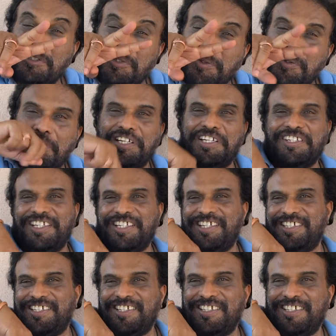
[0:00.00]
2 degree
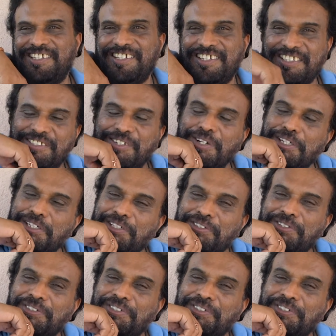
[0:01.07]
is going to